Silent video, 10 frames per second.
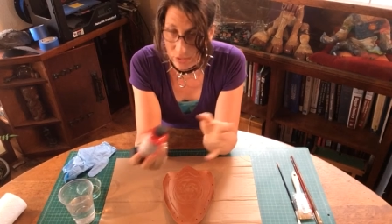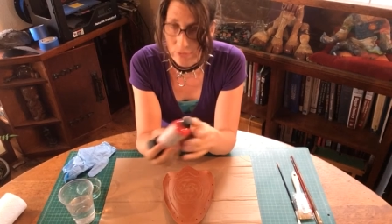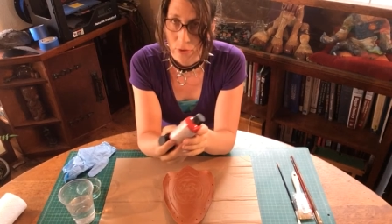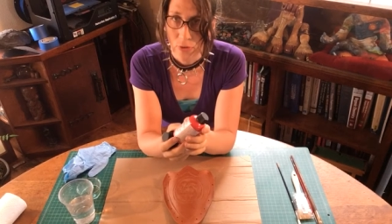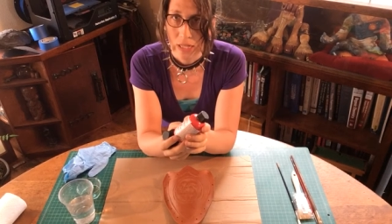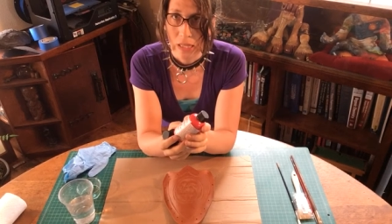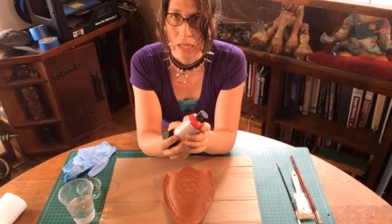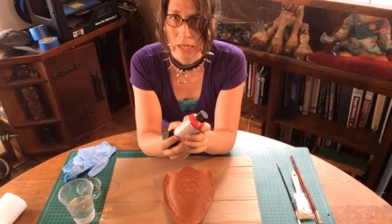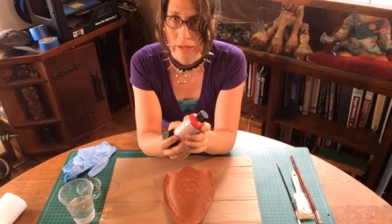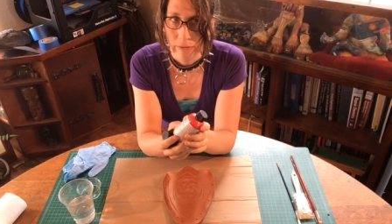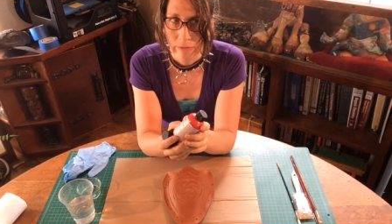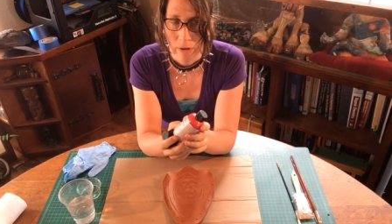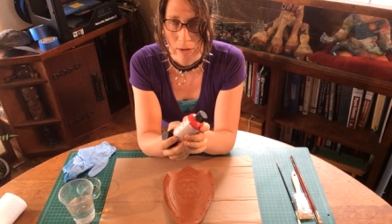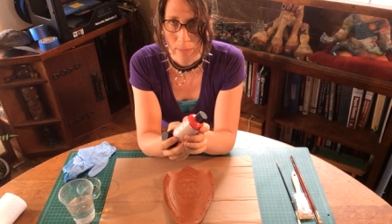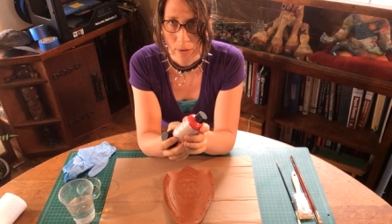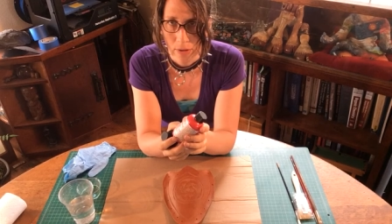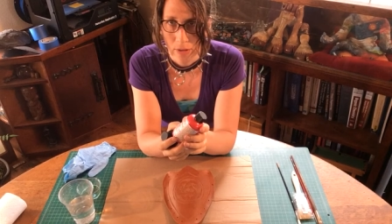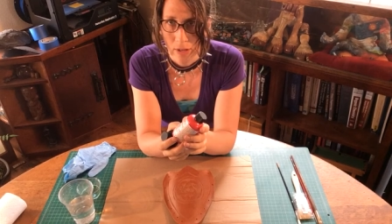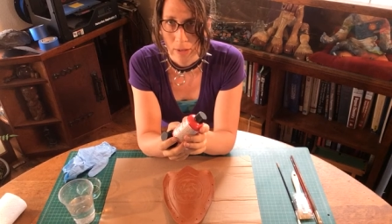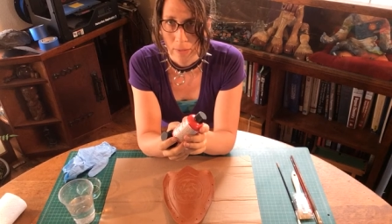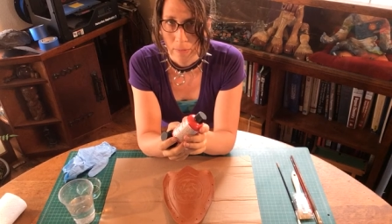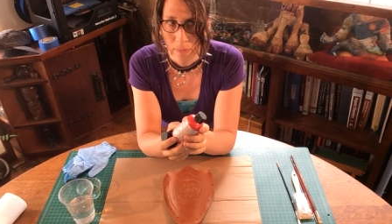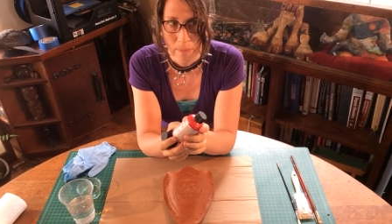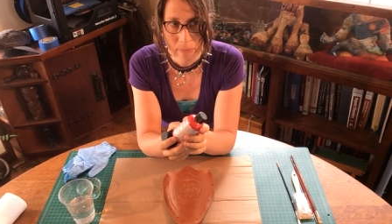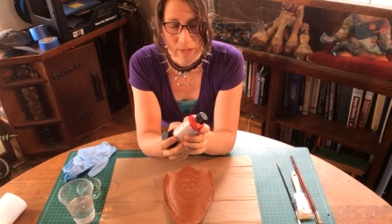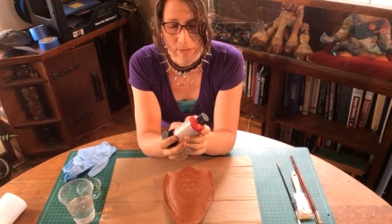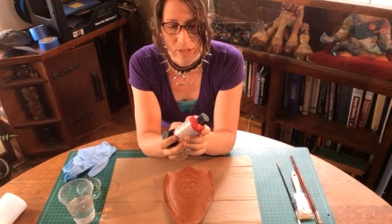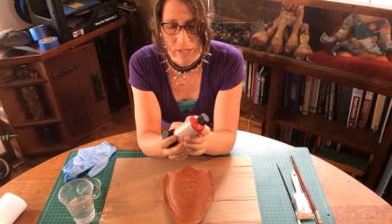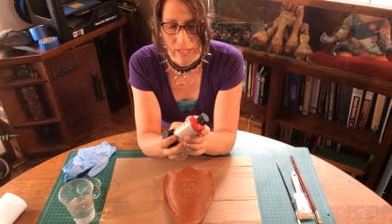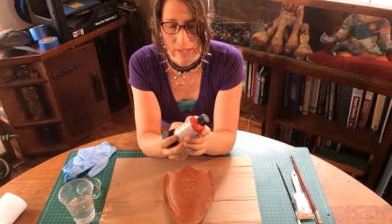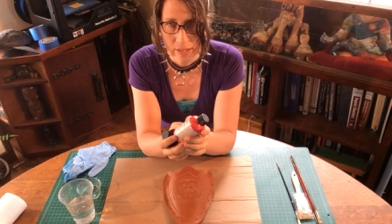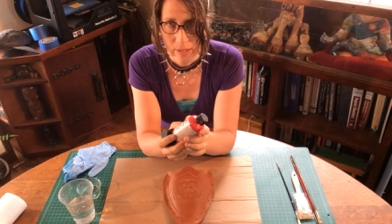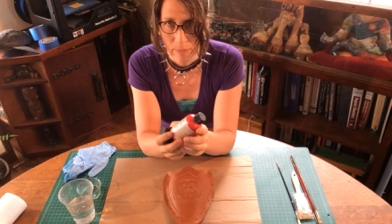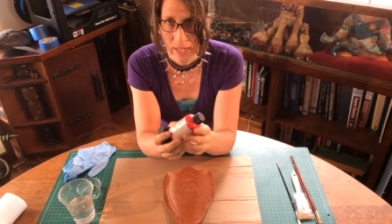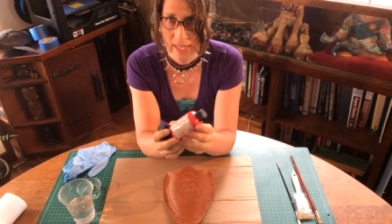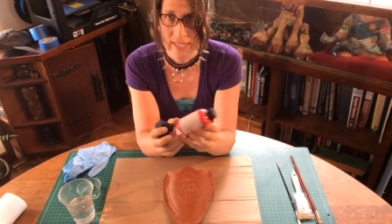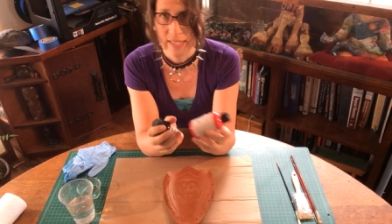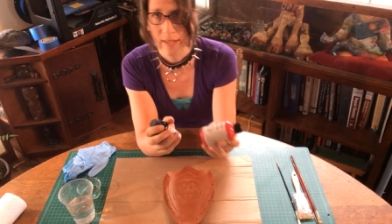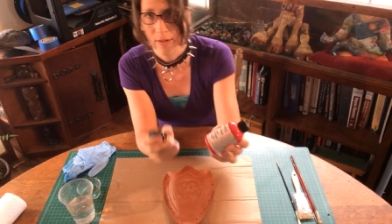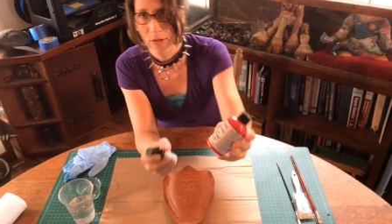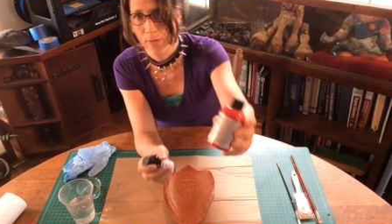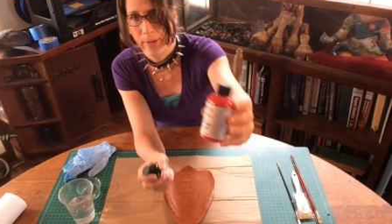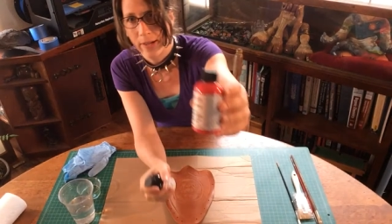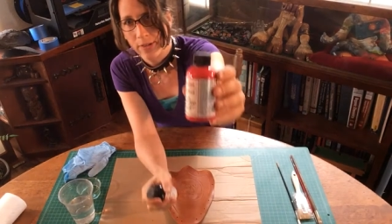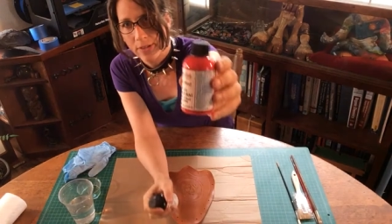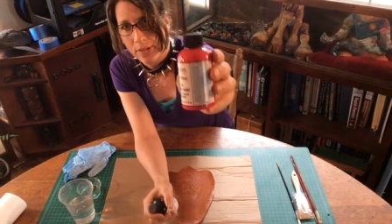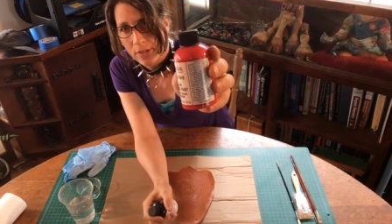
So if you're doing a lot of armor, um, MacPherson supplies these larger bottles.